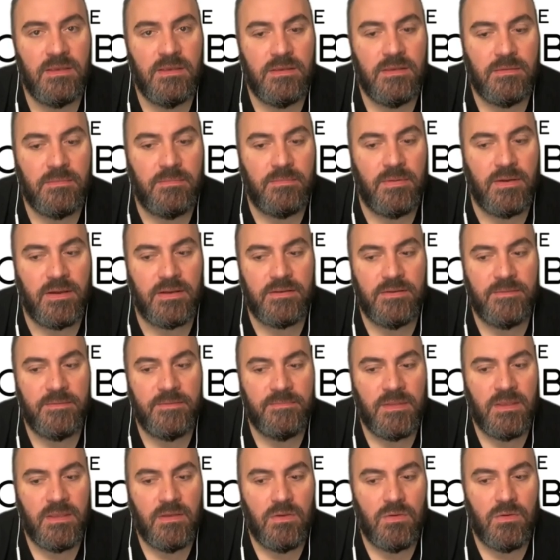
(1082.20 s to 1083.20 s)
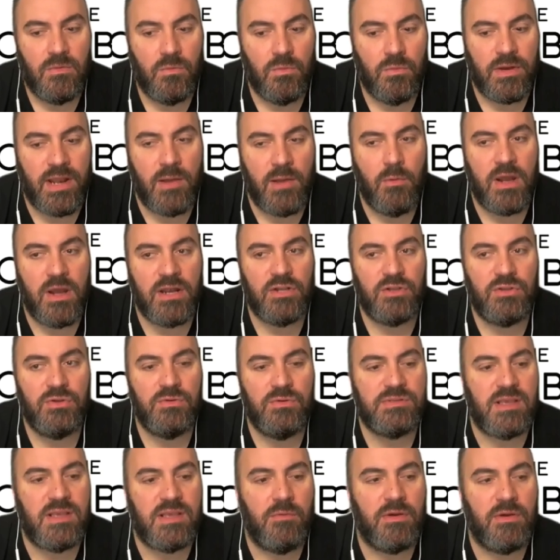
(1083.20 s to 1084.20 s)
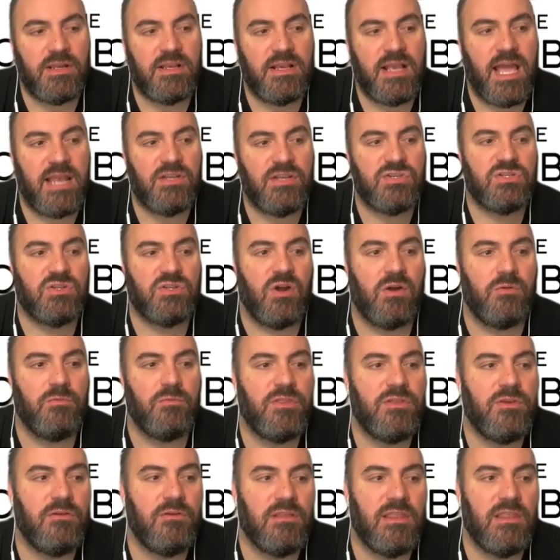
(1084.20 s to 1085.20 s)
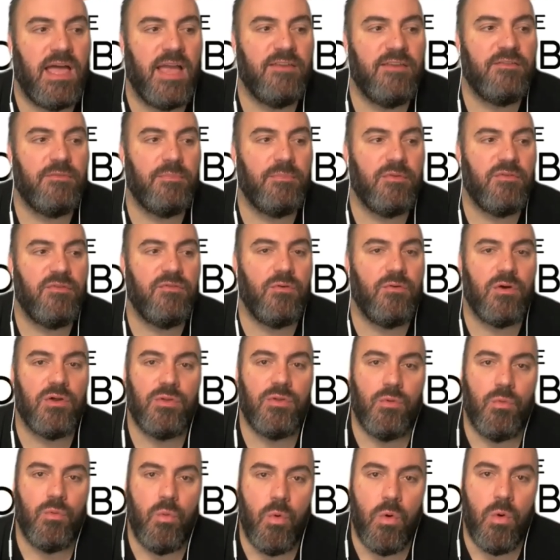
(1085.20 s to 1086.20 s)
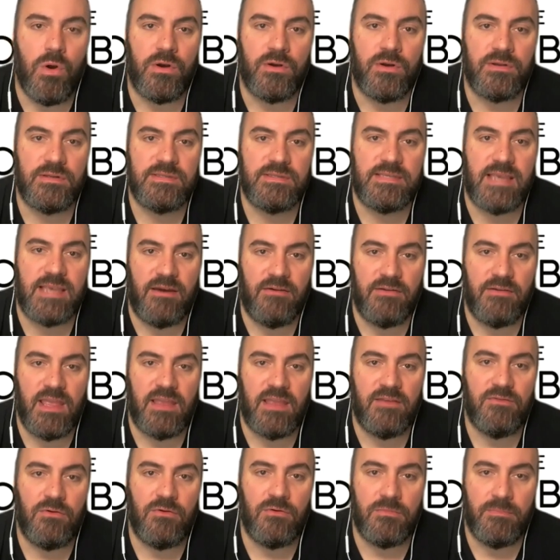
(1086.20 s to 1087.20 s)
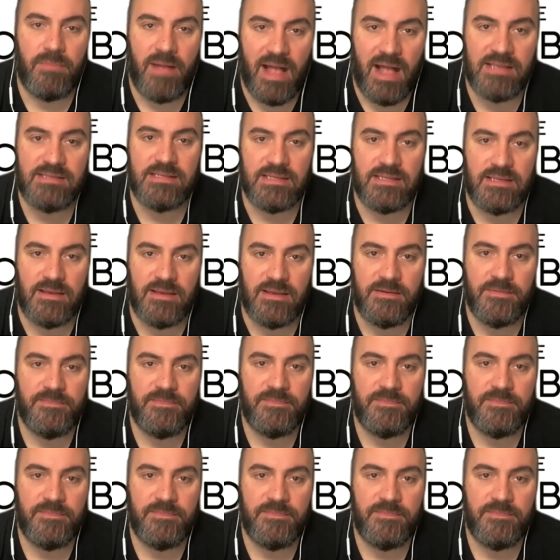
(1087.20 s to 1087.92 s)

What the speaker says: But what I want to do is I want to kind of start with your life before the war in Sarajevo and Bosnia.